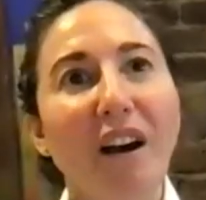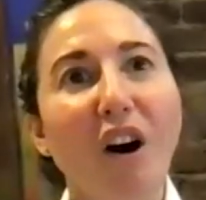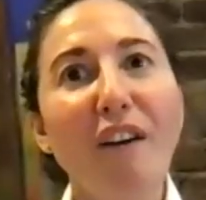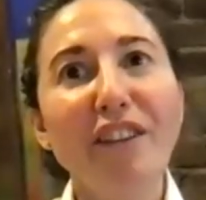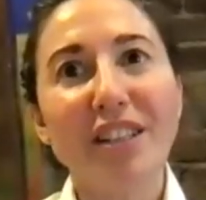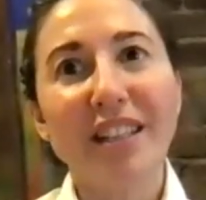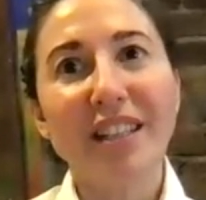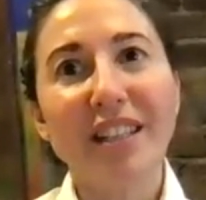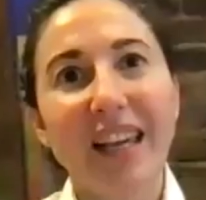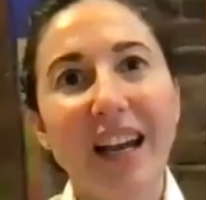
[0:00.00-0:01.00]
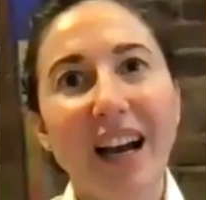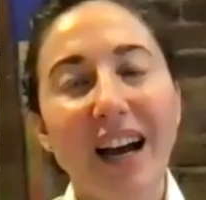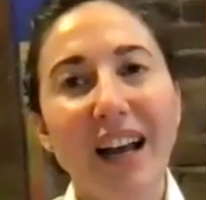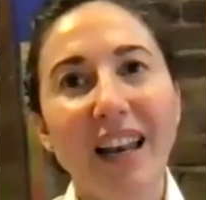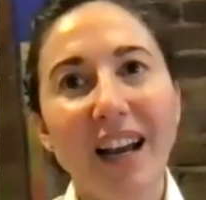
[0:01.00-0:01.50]
Obviously,
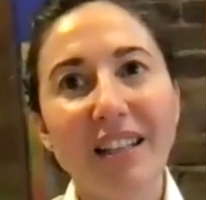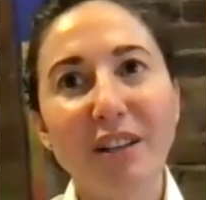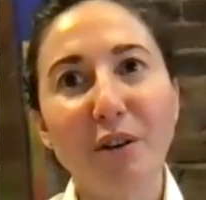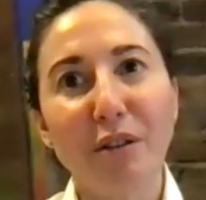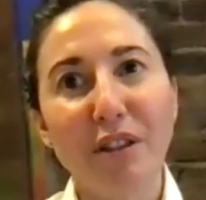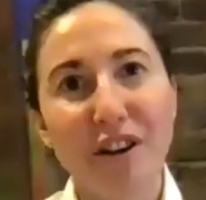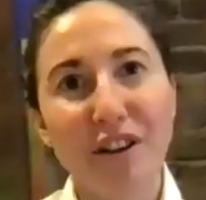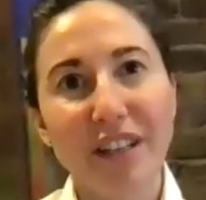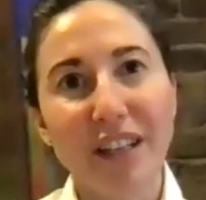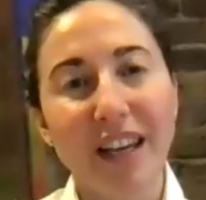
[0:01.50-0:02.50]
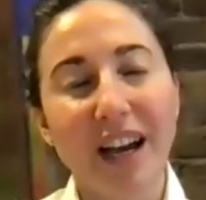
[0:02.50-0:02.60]
LuxCo 30,